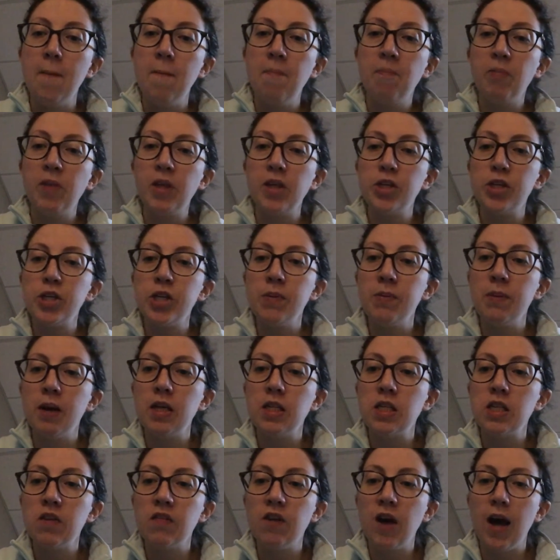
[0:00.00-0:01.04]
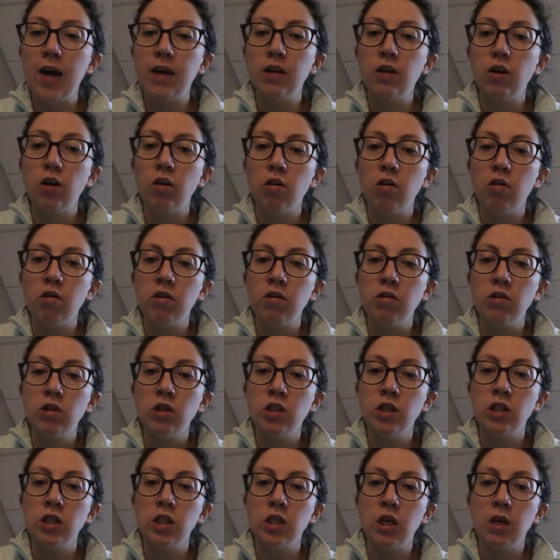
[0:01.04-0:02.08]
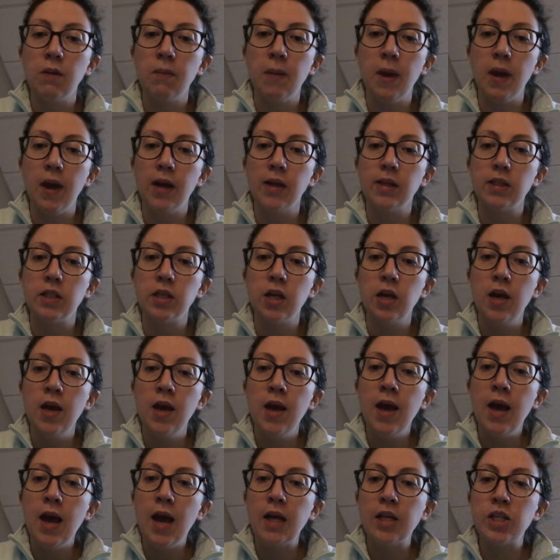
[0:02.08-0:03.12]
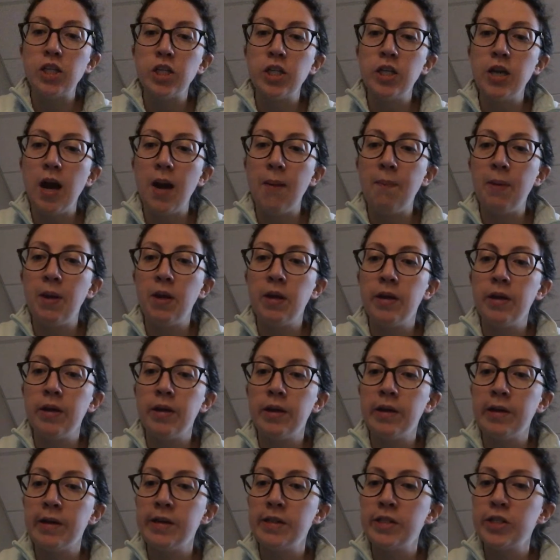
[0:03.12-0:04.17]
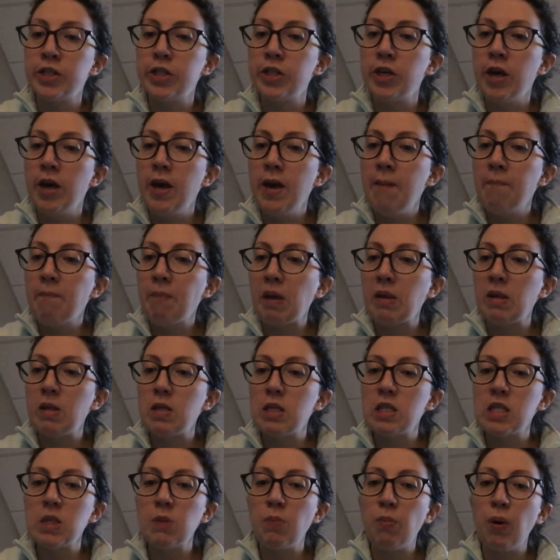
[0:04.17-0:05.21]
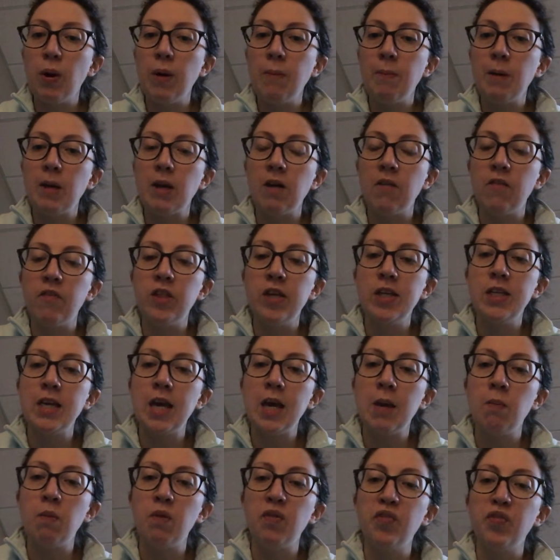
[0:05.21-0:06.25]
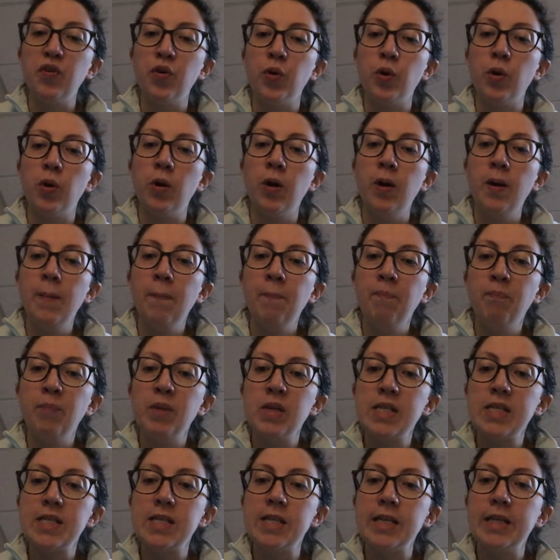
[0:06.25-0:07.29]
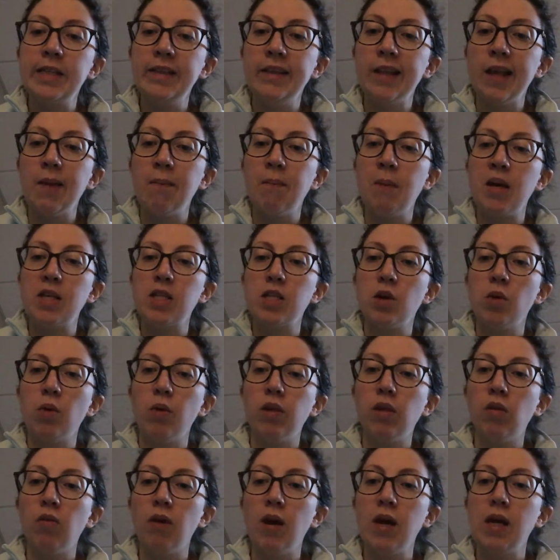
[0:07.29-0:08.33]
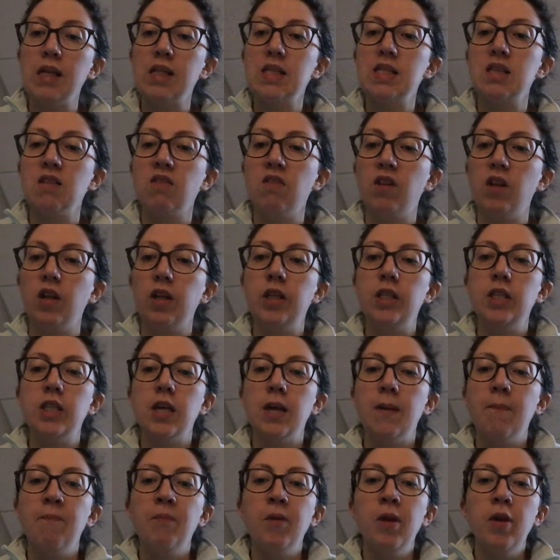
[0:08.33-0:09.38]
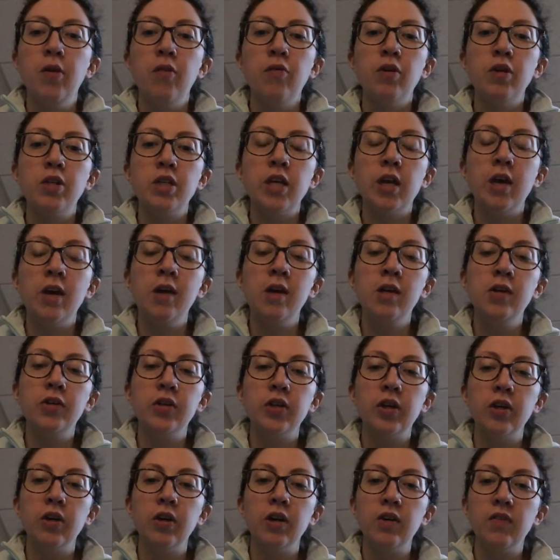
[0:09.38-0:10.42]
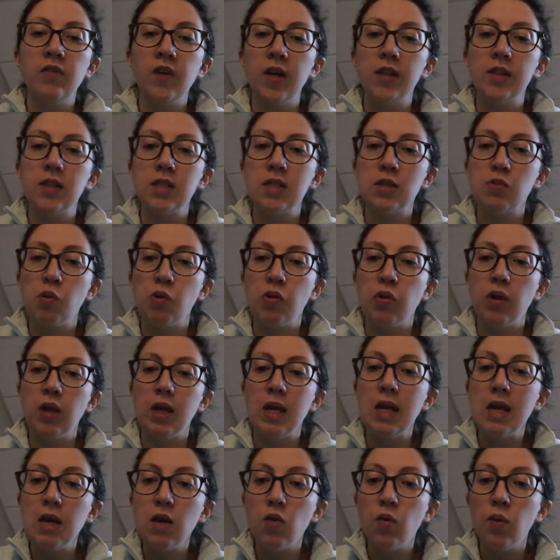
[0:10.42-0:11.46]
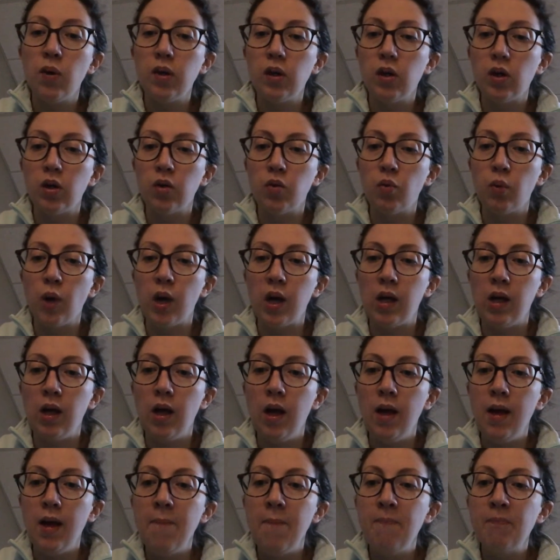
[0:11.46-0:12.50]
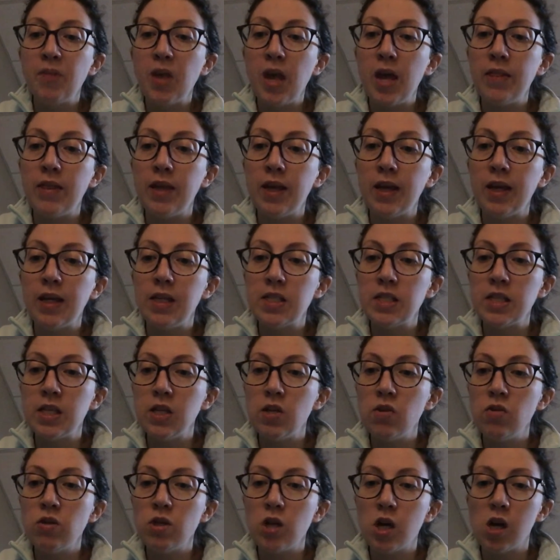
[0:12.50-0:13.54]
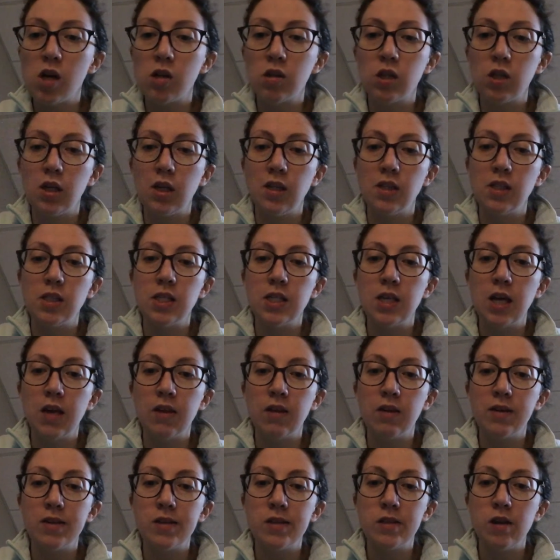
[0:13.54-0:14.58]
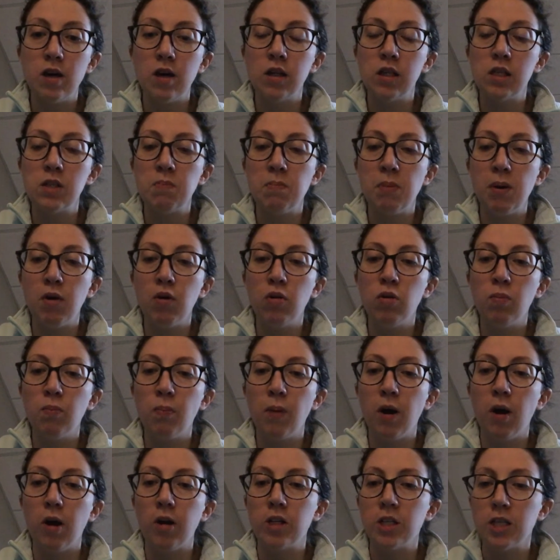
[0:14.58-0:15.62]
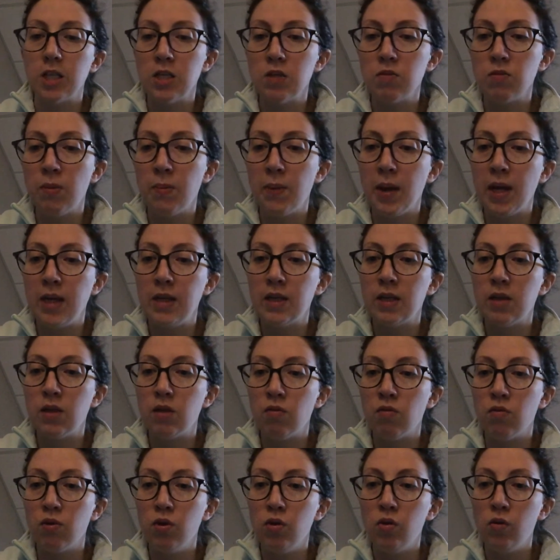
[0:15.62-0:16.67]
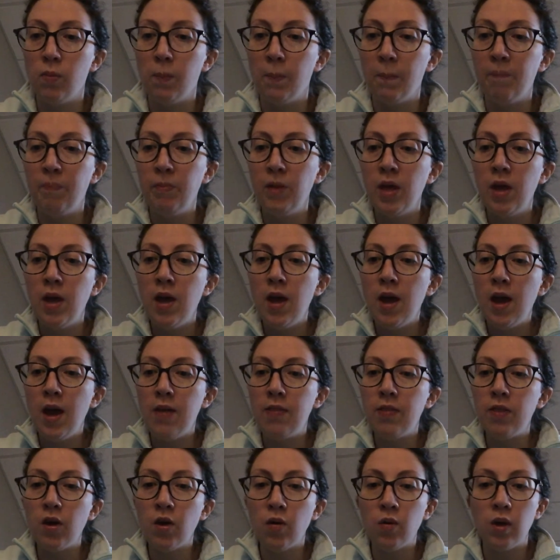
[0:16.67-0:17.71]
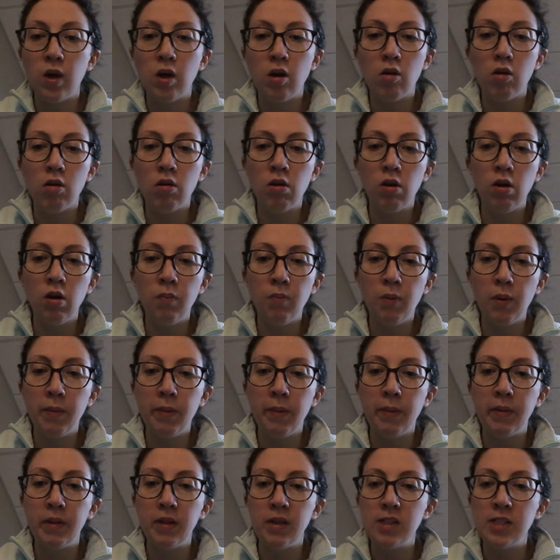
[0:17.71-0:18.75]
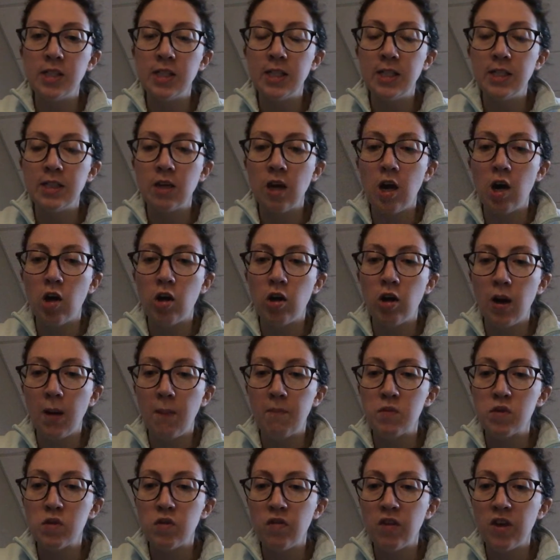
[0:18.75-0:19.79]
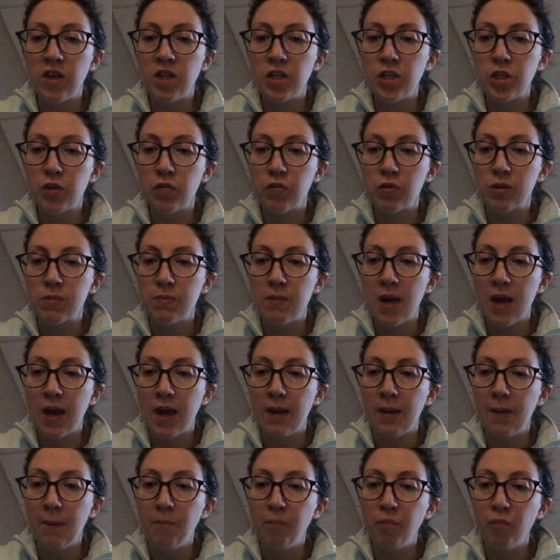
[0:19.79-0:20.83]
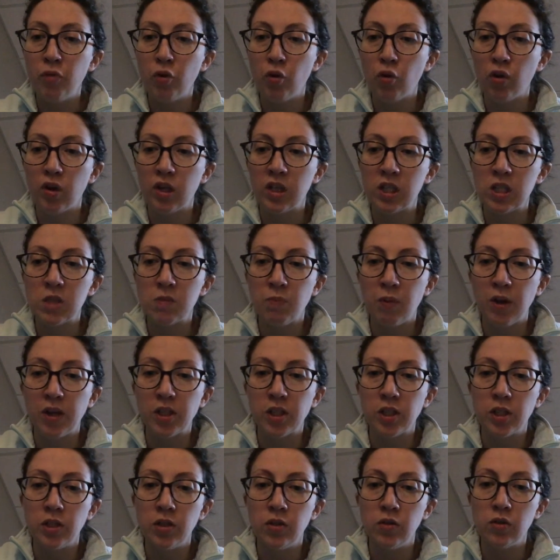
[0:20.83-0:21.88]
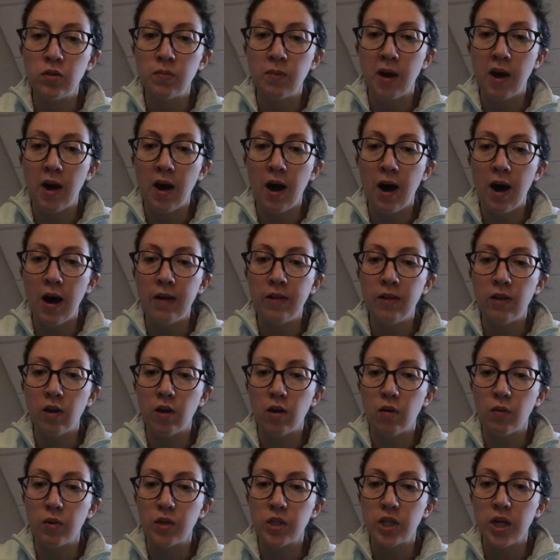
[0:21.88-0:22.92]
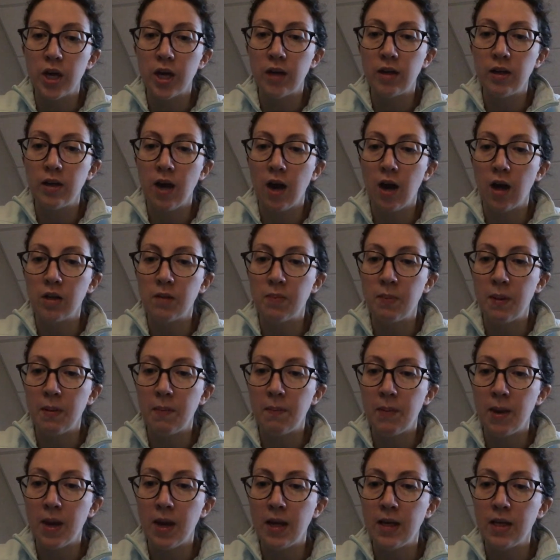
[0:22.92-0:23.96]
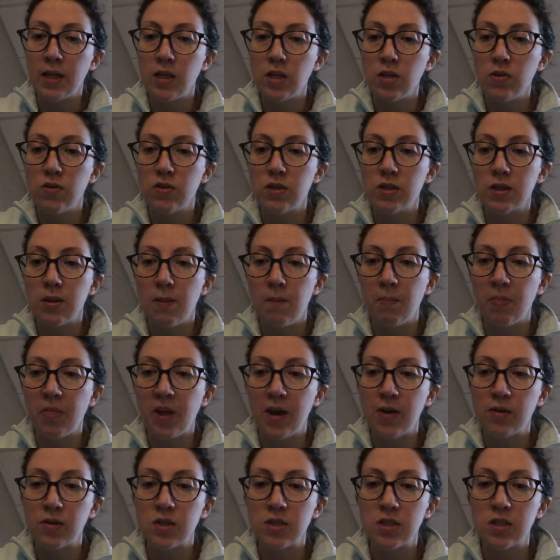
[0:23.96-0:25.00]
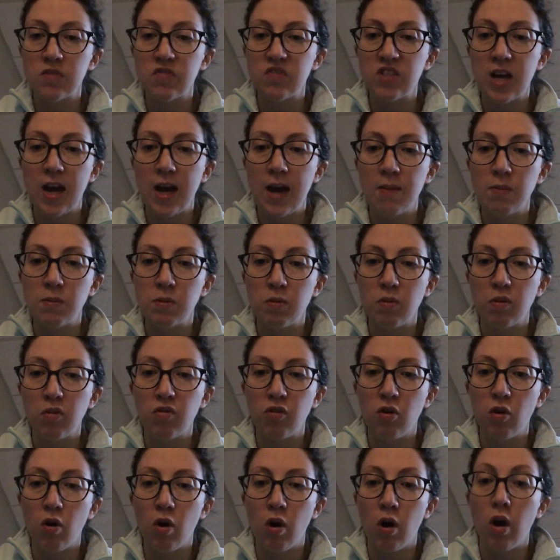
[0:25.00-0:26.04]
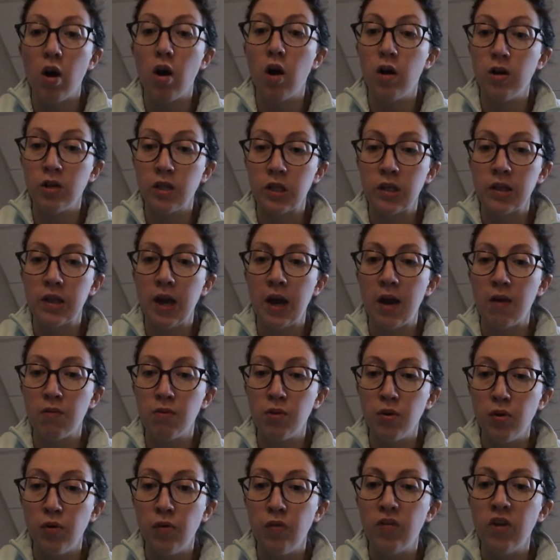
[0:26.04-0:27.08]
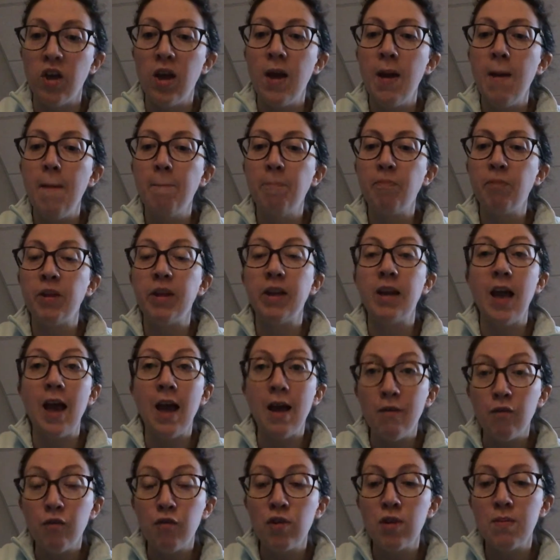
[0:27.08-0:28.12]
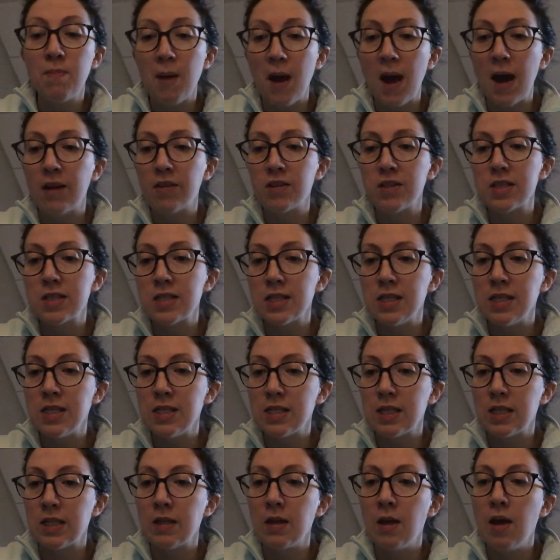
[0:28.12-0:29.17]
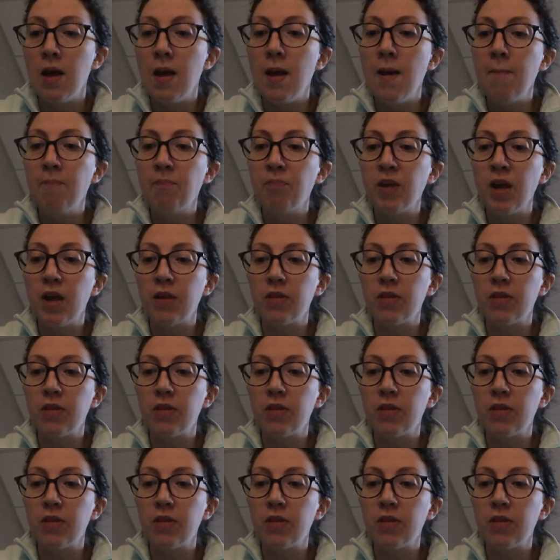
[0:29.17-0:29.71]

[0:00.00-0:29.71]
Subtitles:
than she might have had courage to command, had she not been urged by the disappointment of the day before. Miss Tilney met her with great civility, returned her advances with equal goodwill, and they continued talking together as long as both parties remained in the room. And though in all probability not an observation was made, nor expression used by either which had not been made and used some thousands of times before under that roof, in every Bath season, yet